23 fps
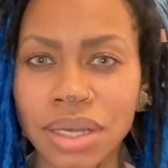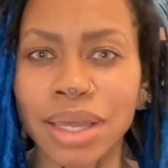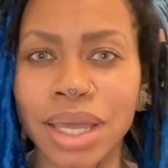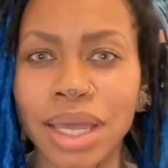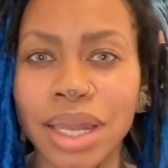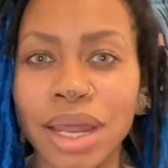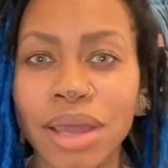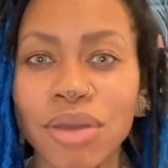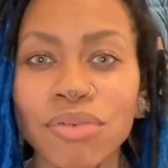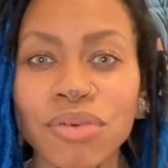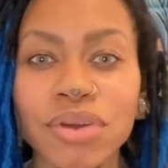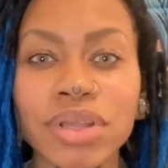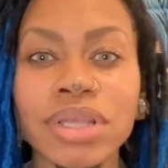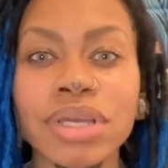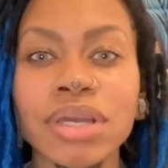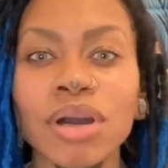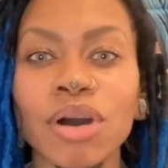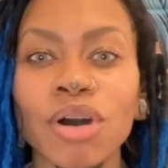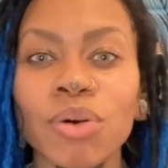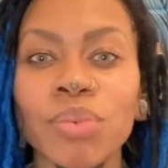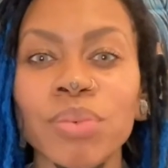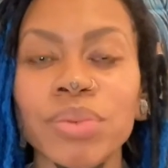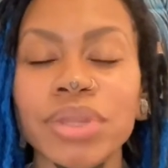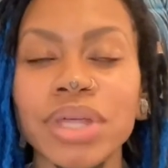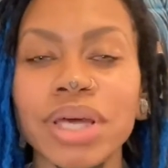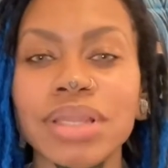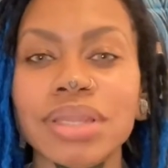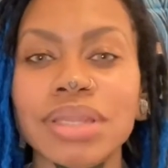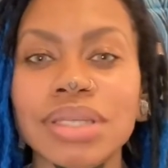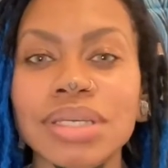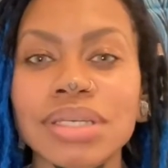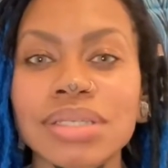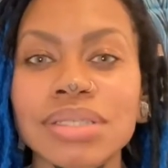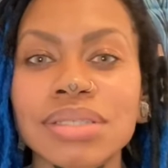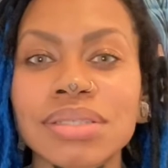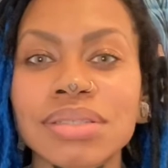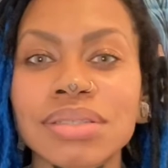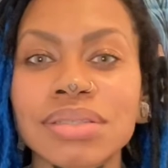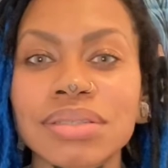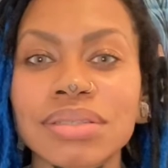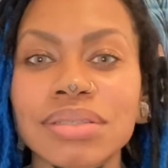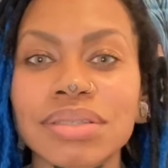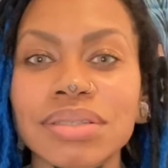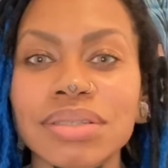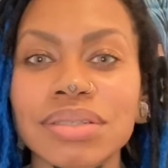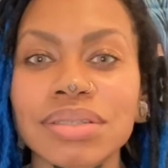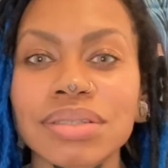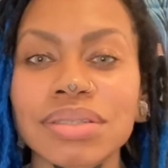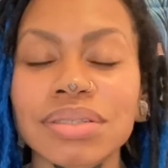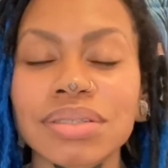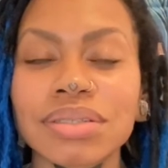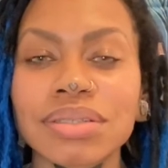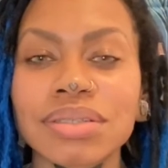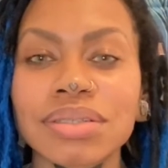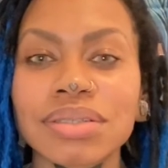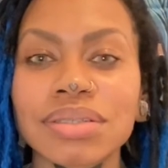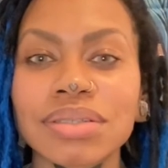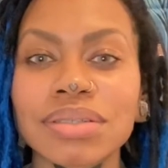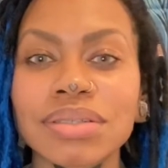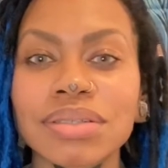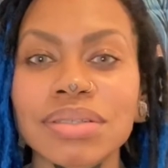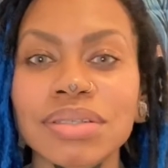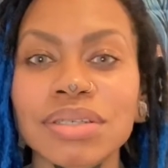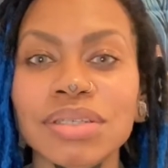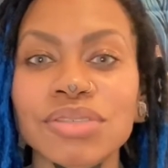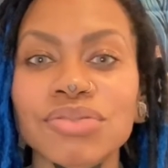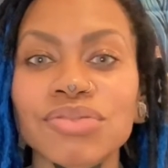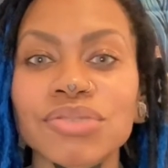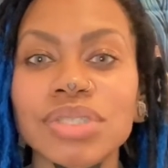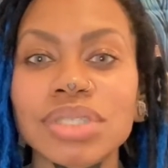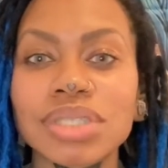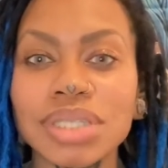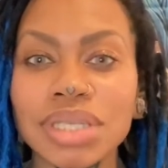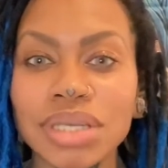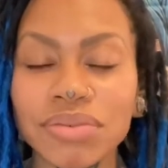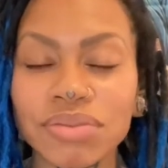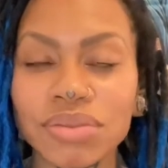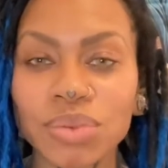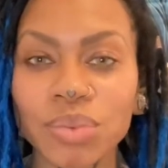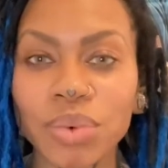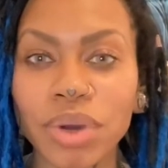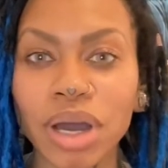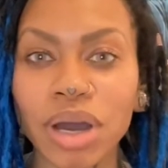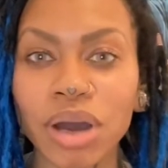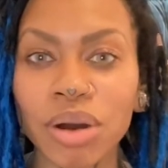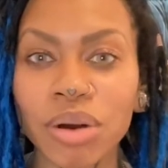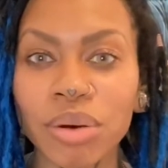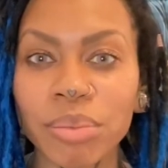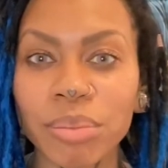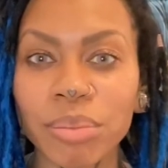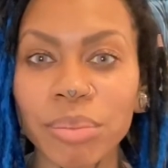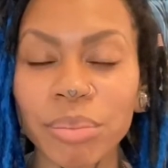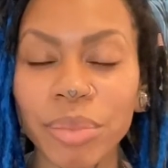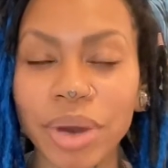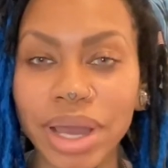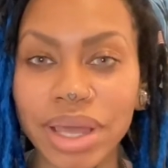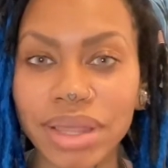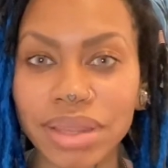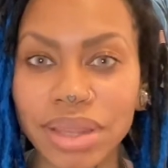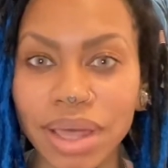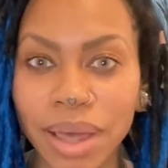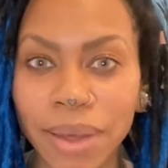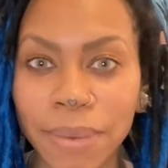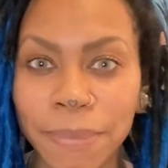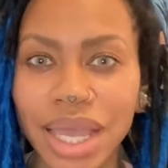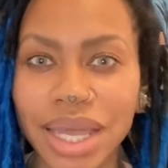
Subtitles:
And I really hope that this is received well by them.